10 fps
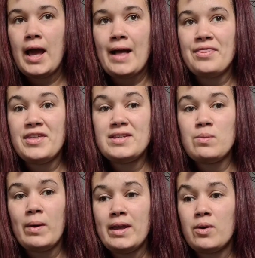And
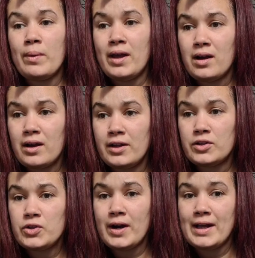this week, we are going to
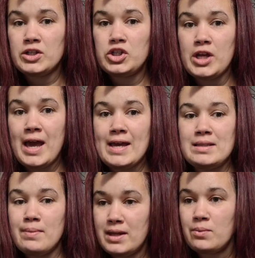try and share
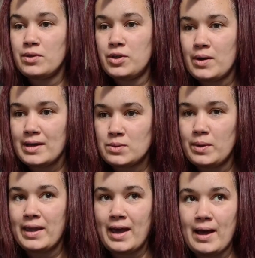as many with you as
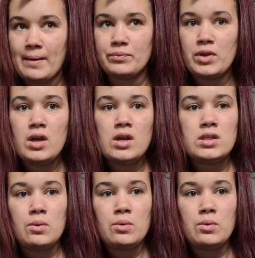we can.
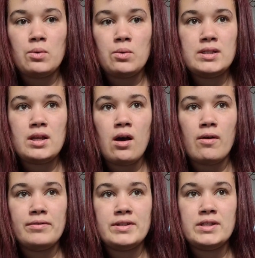So I wanted to start
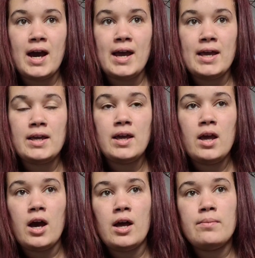off today
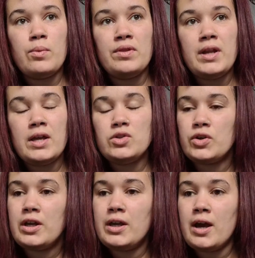um, with an
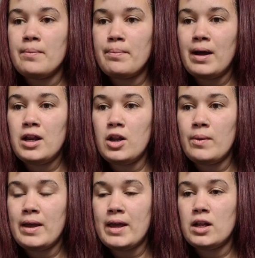entry um, by
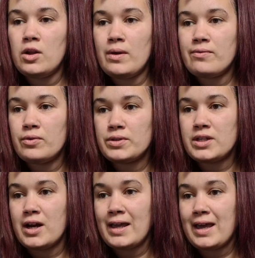Louis, Louis
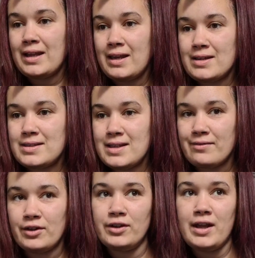Forsdyke in year
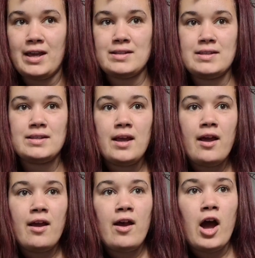seven. It's
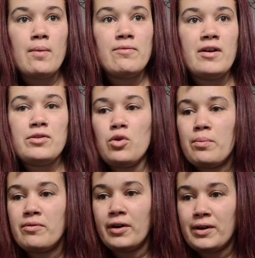um, very thought
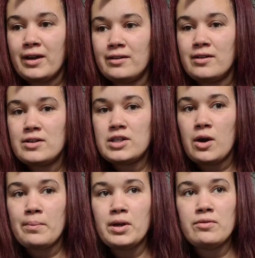provoking. So
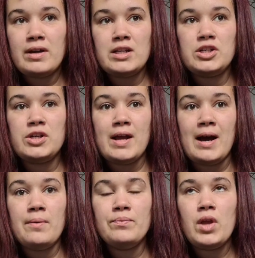I'm going to read it to you
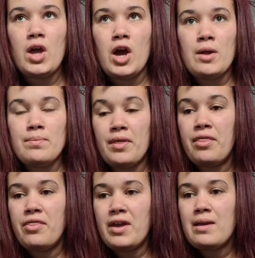now. Um, the
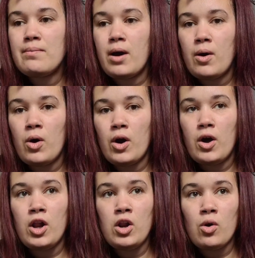theme
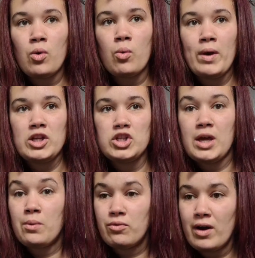along which
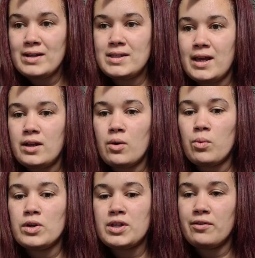they were writing
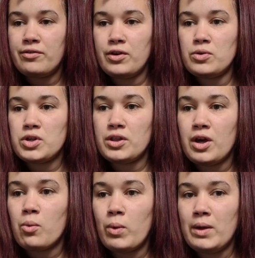was a future
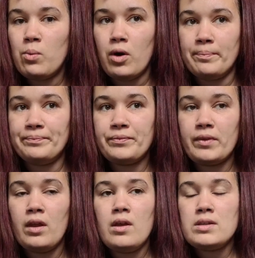that we want.
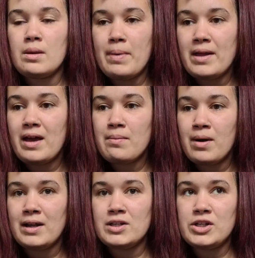So bear that in
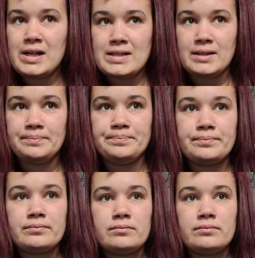mind as you listen.